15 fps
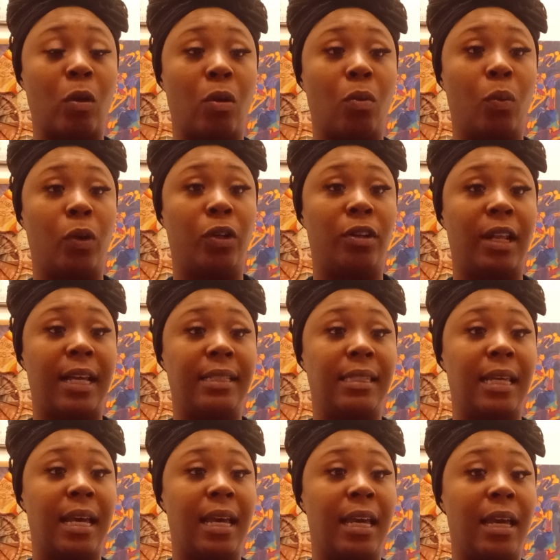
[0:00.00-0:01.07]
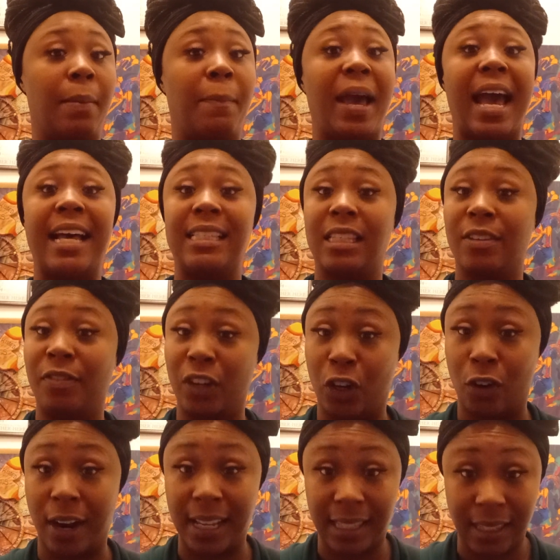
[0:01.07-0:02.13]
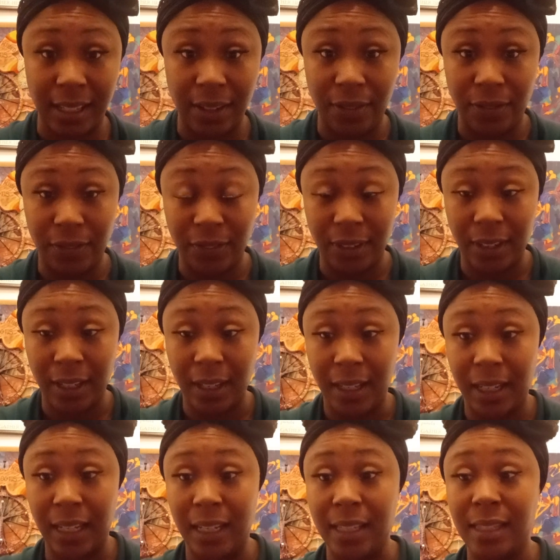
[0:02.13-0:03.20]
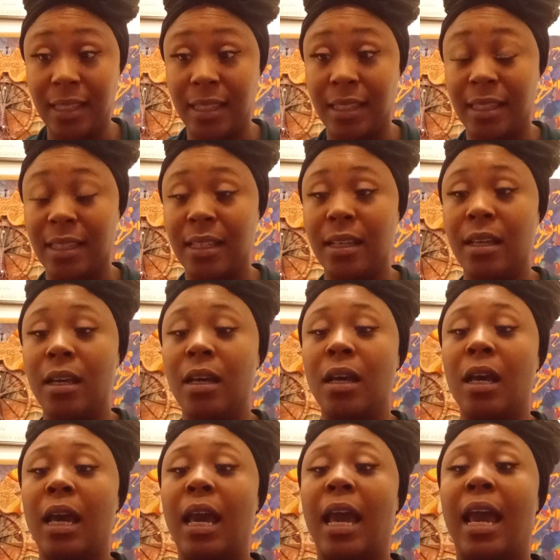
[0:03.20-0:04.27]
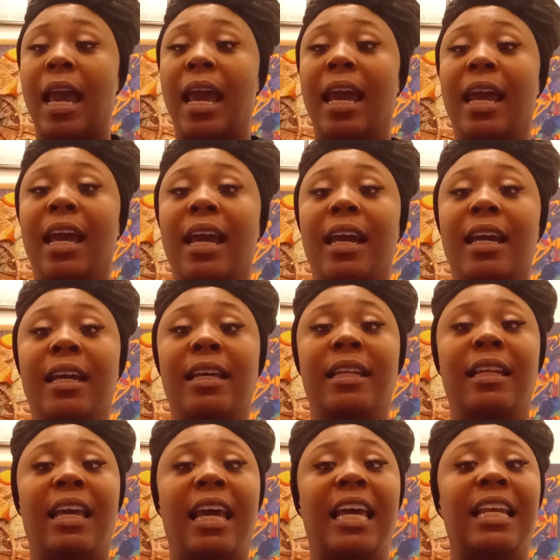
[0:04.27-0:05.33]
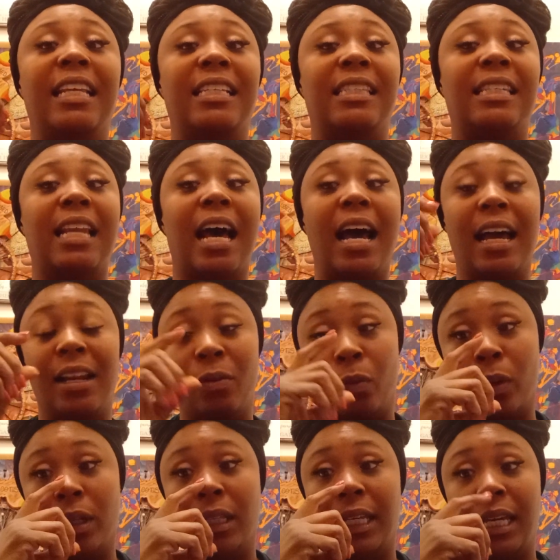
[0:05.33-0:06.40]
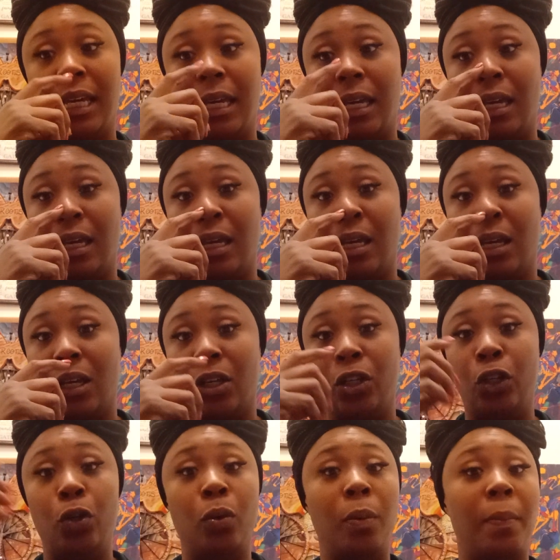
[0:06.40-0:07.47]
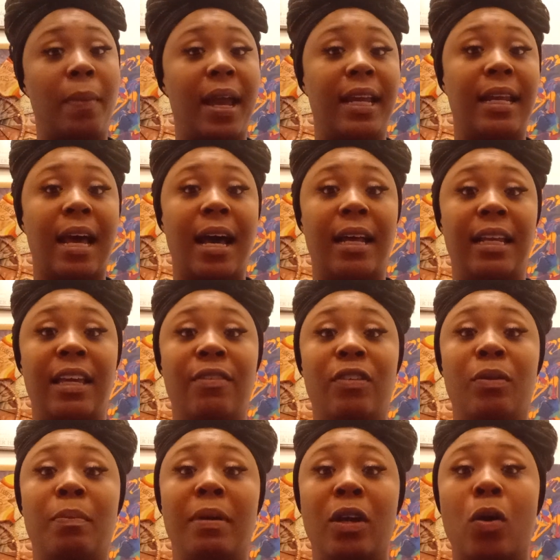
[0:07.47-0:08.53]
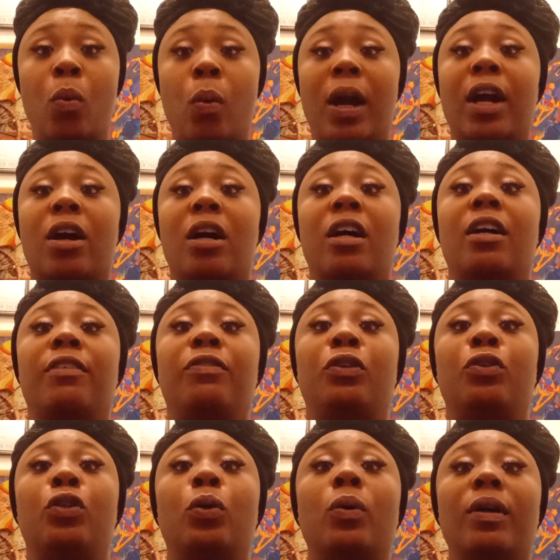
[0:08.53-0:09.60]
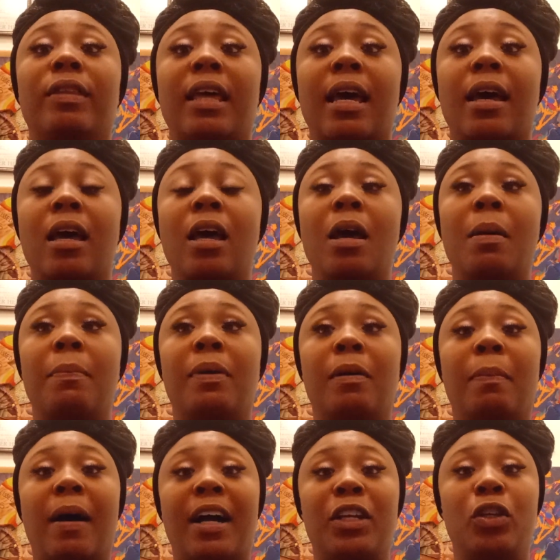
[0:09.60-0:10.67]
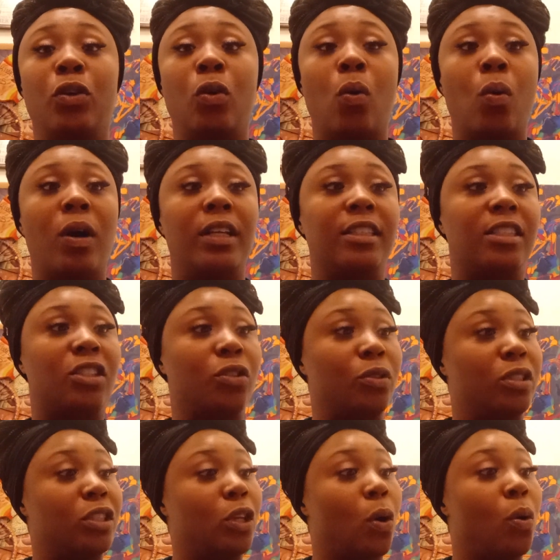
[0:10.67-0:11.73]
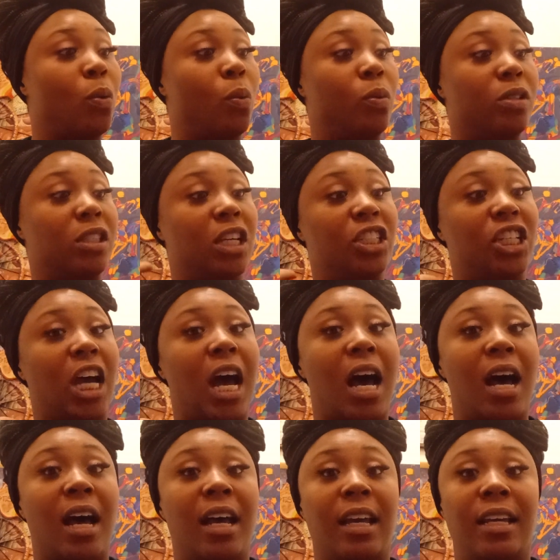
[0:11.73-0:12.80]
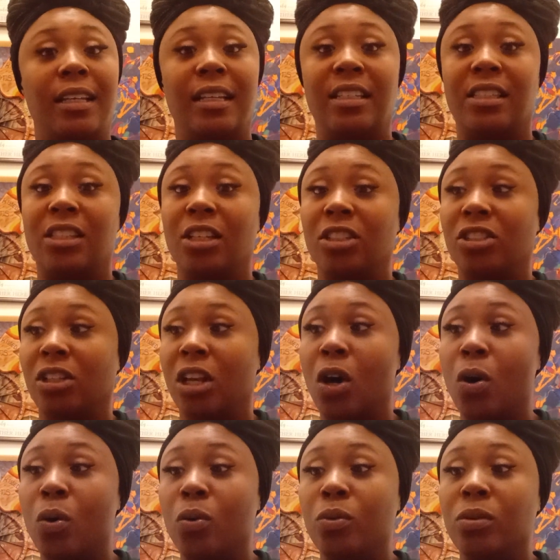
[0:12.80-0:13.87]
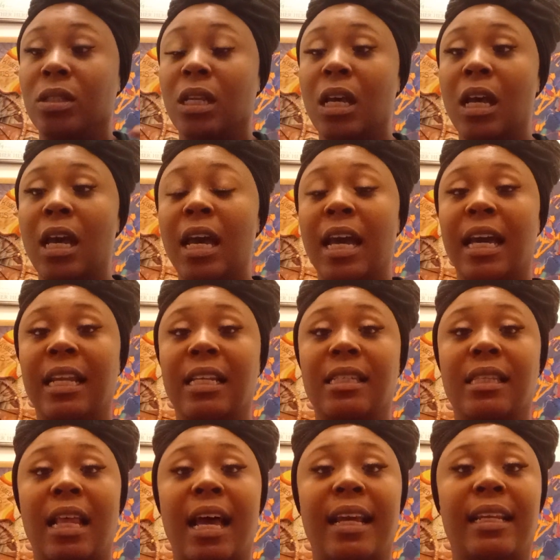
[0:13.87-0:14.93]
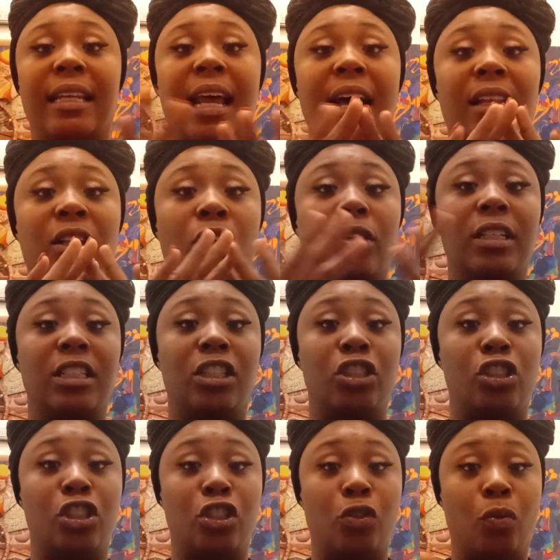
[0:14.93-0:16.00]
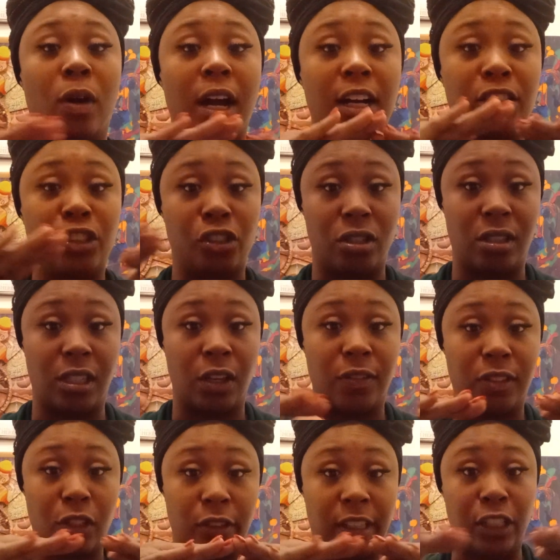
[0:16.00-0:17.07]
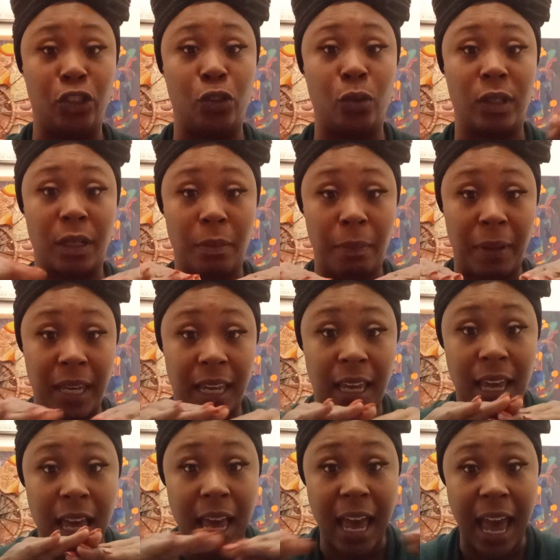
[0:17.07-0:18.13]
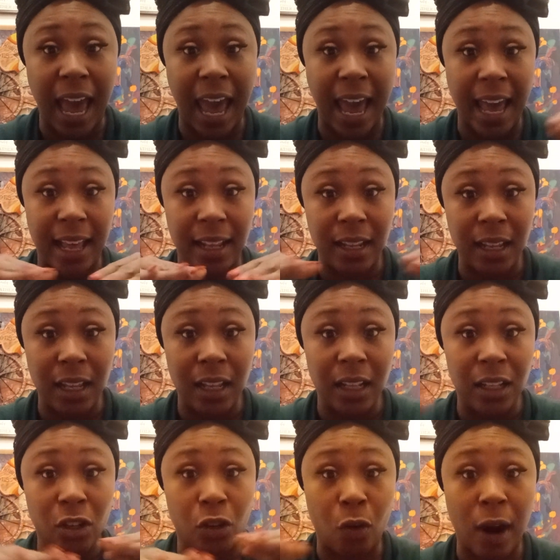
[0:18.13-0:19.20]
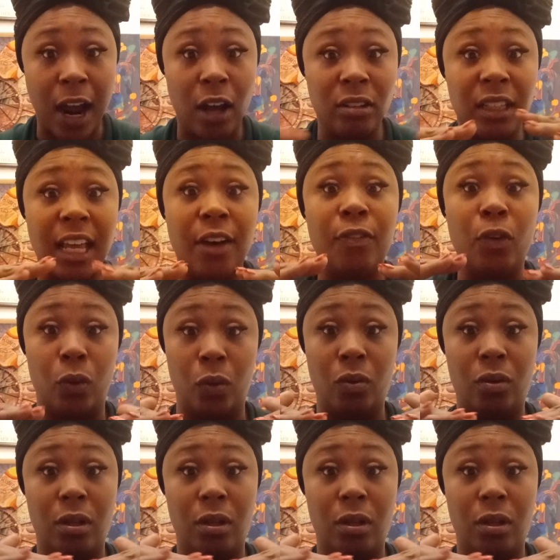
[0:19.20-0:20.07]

what do they say? Passive aggressiveness. And it is not really, you may not even be aware of you doing that. But by you going to such high and such lows, and it's like not learning to just ground yourself so that you can be at ground level,